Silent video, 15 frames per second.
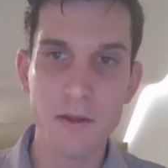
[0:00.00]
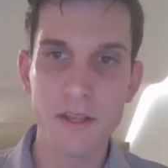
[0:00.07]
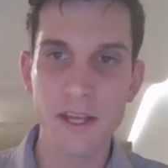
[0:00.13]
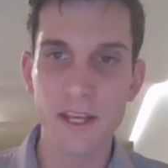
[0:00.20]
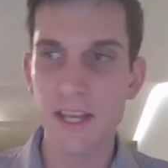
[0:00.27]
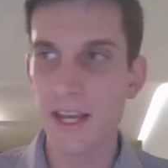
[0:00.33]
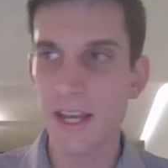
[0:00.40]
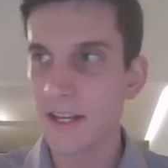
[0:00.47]

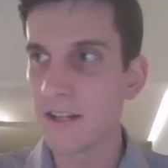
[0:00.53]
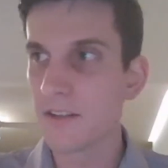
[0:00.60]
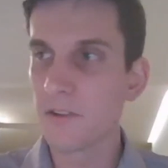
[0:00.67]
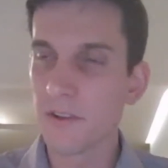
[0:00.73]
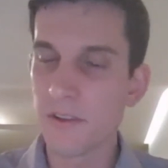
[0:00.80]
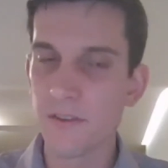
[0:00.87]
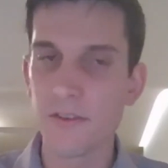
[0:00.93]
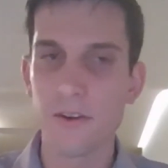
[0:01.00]
They can
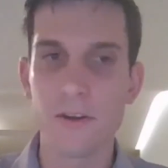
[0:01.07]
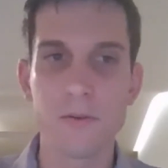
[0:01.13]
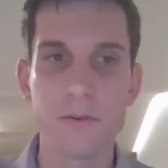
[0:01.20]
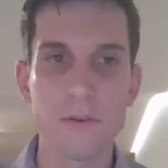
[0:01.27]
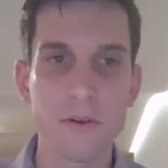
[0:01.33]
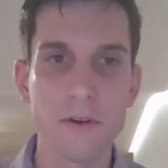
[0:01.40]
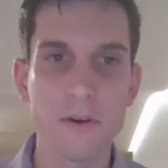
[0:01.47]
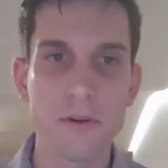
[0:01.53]
enter the
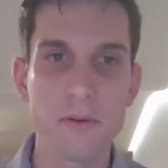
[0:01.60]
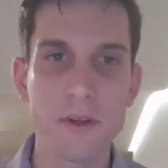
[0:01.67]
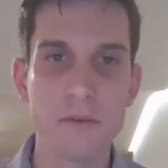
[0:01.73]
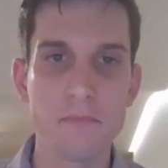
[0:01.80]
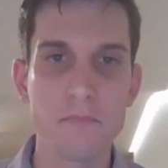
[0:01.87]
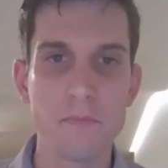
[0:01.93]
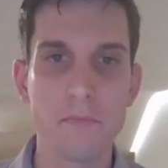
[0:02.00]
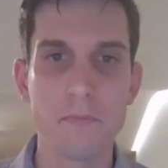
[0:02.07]
circular
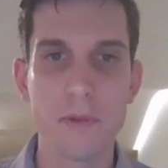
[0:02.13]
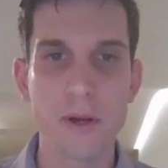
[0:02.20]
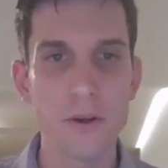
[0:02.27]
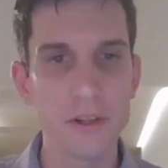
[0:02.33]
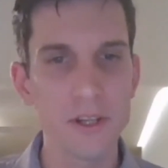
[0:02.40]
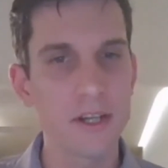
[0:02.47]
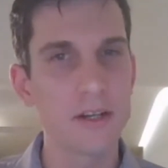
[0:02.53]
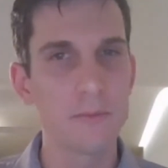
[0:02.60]
economy, but
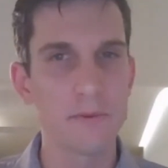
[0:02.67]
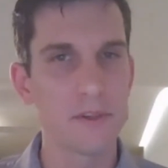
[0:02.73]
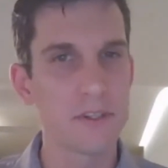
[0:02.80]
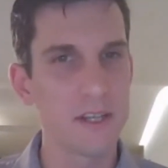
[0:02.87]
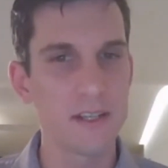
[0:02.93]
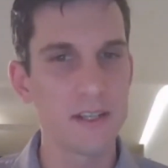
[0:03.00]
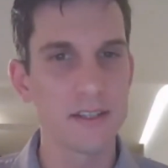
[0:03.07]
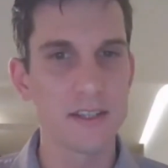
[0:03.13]
only under
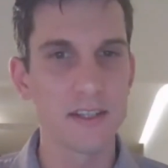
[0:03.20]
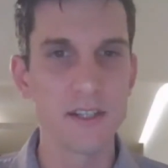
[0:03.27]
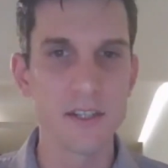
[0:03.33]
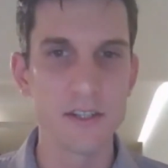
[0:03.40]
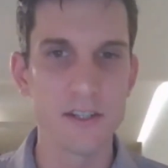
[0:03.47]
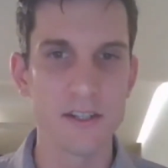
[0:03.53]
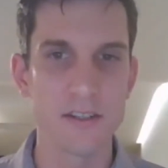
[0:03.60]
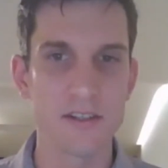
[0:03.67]
precise
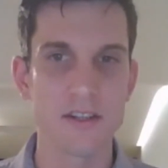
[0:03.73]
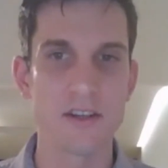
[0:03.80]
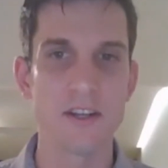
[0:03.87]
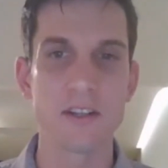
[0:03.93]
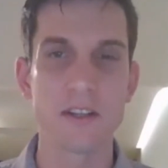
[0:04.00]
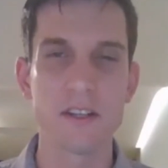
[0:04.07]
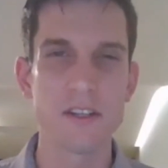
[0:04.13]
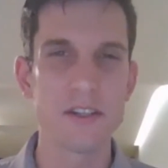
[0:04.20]
conditions
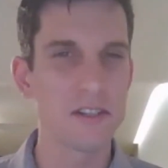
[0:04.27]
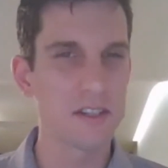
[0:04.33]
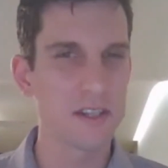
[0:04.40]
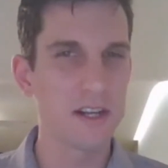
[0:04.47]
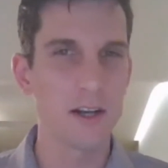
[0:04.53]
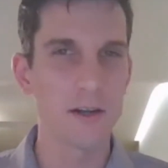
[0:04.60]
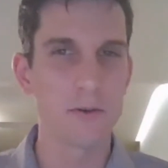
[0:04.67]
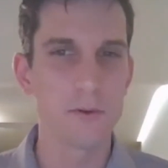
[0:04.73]
and conditions
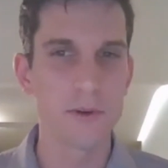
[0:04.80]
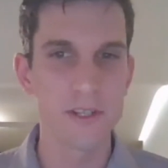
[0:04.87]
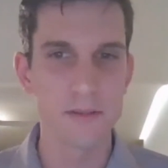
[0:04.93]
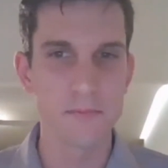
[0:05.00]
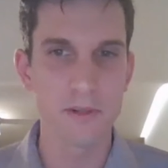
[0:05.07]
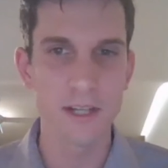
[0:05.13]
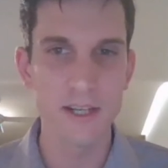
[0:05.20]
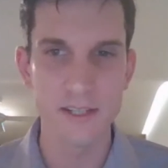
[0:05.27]
that aren't always
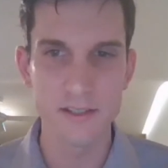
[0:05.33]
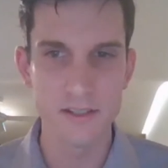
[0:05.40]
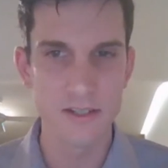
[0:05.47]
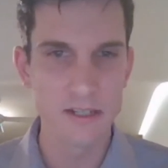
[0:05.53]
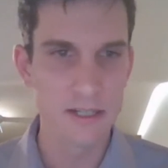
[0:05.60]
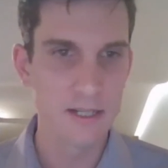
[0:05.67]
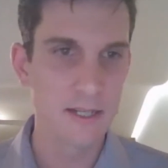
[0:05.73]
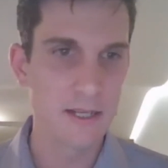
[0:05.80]
in place.
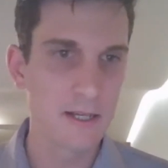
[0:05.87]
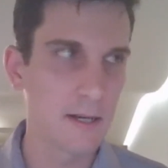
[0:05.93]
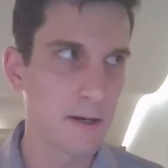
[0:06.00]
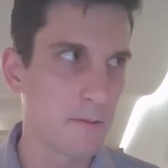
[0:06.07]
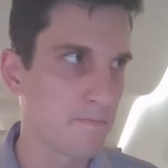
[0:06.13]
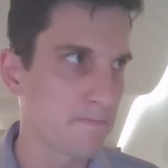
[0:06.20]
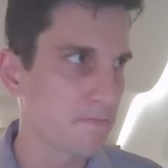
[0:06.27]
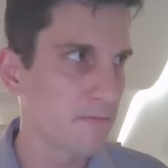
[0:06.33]

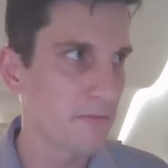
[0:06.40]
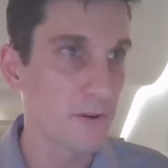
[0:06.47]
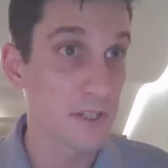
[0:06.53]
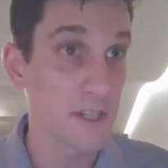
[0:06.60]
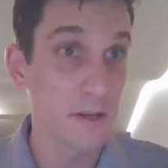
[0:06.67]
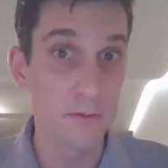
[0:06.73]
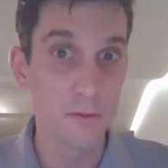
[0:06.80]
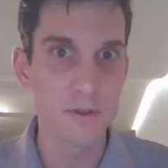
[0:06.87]
For
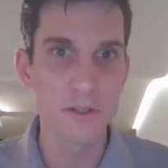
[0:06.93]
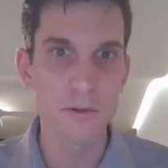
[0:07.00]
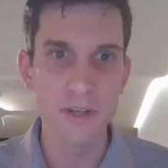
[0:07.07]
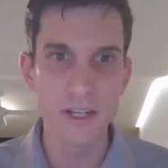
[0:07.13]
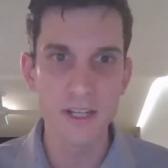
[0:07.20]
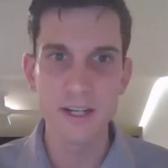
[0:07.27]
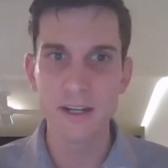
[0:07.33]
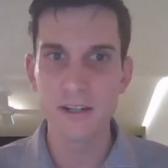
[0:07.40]
example,
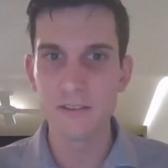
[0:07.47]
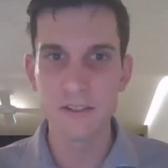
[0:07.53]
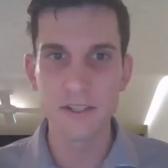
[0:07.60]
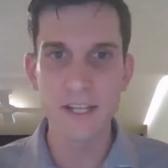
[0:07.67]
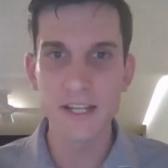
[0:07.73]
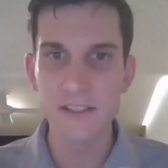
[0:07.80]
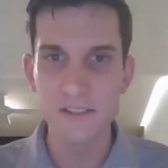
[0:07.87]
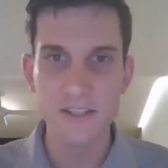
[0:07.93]
between our
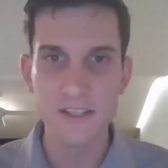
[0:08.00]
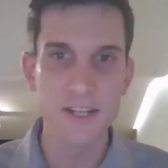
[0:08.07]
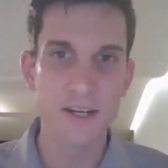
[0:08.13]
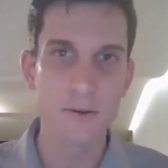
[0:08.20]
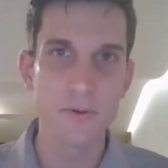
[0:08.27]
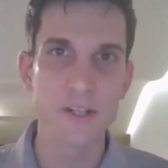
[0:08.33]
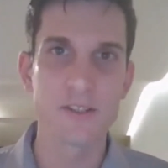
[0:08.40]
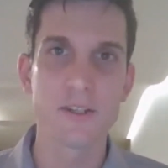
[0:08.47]
east and
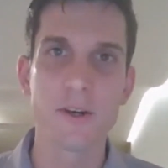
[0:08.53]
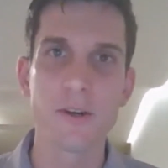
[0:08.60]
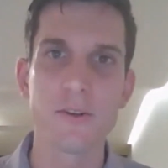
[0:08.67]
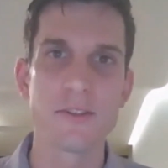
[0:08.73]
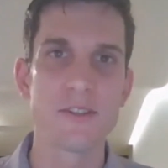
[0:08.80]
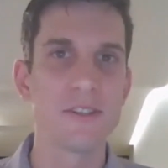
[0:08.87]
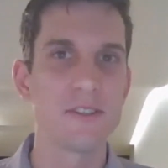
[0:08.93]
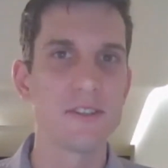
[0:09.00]
our west
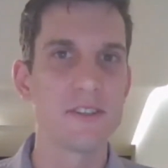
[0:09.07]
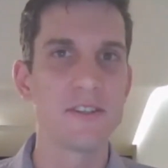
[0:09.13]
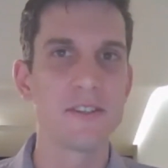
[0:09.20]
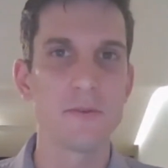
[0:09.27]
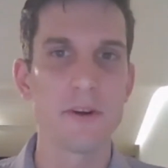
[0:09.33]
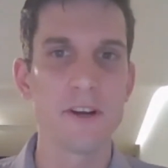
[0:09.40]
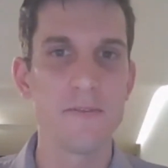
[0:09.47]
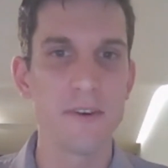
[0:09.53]
coast is
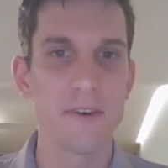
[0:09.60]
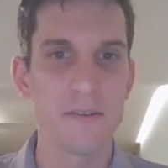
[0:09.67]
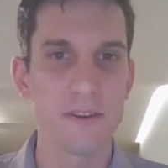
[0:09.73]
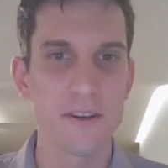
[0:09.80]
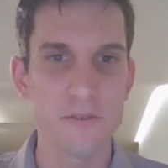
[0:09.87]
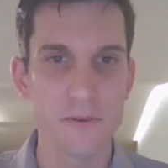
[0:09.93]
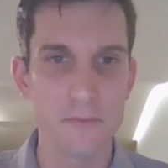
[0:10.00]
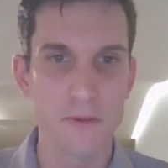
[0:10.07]

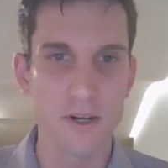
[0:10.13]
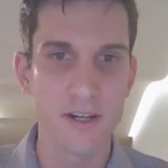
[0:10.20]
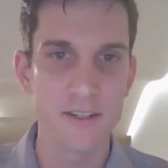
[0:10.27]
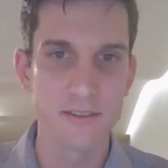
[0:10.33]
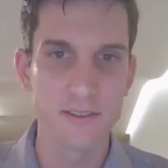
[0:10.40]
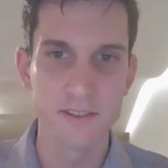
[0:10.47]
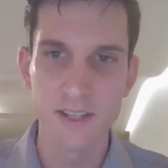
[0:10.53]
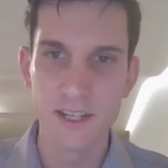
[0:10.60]
2,500
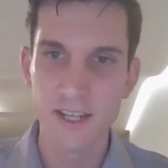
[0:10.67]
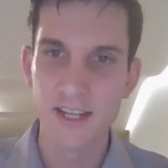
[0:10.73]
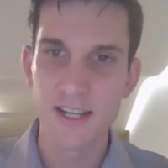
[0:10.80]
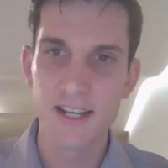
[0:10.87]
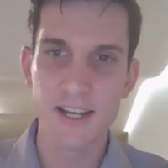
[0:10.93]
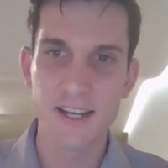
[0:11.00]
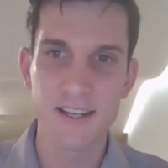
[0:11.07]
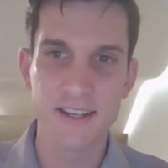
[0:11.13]
miles,
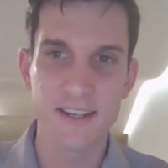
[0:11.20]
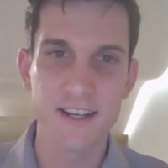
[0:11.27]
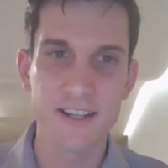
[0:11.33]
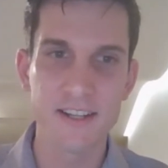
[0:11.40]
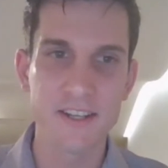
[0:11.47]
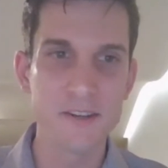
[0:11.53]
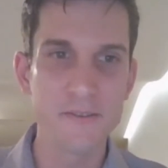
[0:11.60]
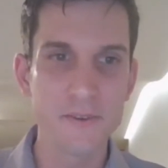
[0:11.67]
and
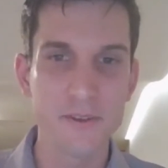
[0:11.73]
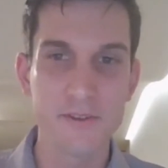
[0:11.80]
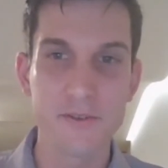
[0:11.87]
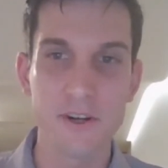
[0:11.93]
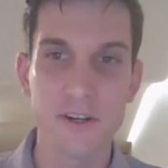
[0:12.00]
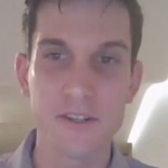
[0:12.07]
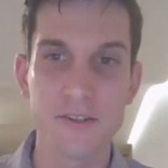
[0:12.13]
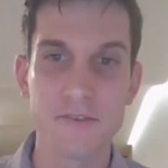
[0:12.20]
the
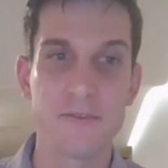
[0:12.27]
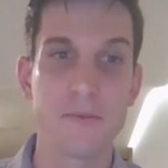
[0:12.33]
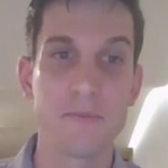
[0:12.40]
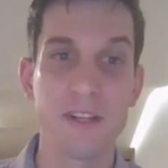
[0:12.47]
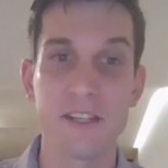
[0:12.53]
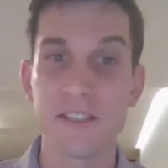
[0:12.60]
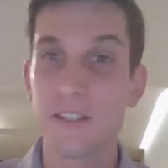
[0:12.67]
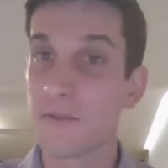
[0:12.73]
infrastructure for
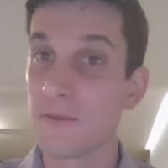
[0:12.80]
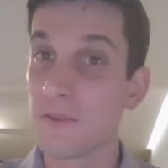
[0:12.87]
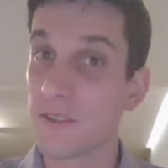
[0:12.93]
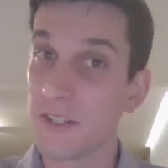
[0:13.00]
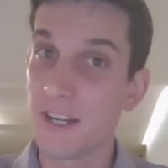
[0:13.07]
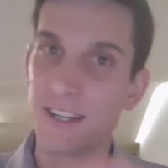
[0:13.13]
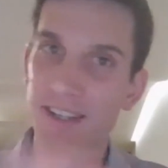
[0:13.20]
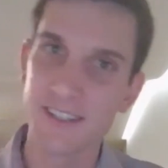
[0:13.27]
plastics
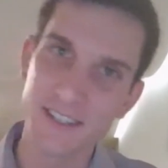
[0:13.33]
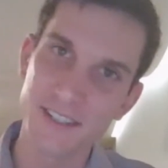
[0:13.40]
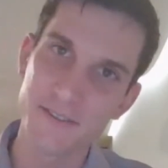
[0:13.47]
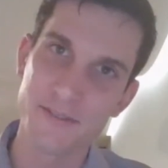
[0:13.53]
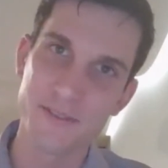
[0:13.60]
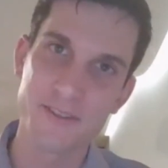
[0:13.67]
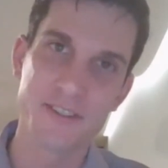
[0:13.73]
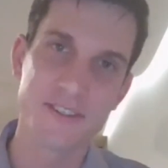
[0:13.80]
recycling
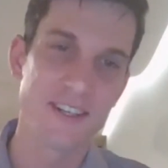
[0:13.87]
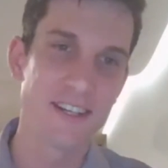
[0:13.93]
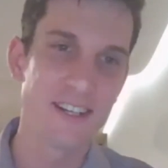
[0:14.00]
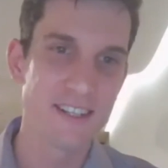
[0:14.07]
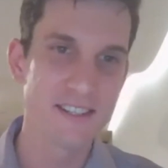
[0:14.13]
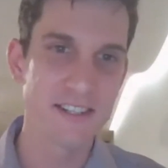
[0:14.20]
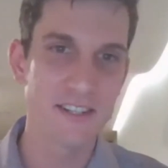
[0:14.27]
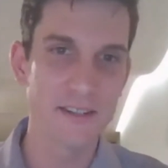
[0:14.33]
differs
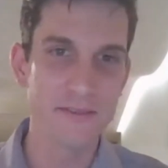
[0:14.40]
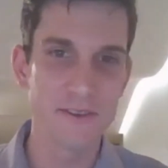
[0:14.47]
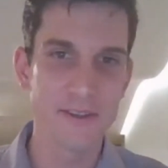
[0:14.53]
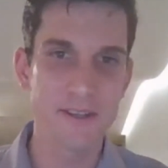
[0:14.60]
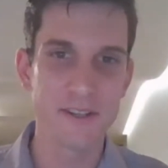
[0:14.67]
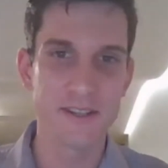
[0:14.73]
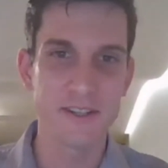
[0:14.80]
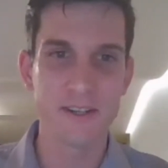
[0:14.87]

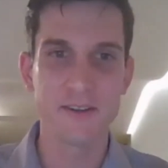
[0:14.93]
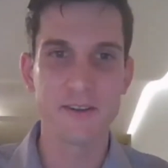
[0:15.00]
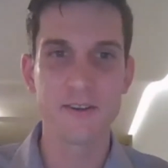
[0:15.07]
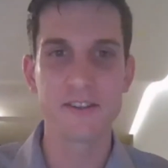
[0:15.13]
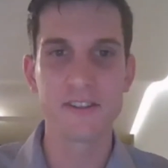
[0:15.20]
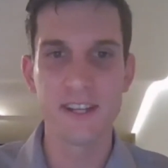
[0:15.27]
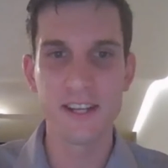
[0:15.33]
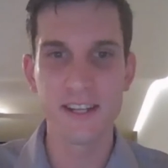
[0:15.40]
significantly
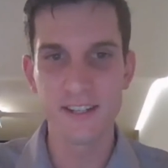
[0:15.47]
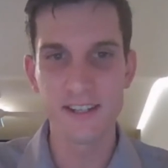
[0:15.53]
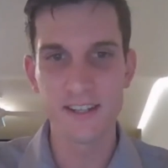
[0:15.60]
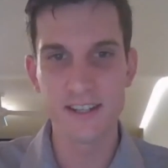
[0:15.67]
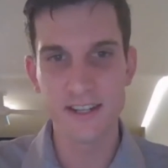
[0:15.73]
across that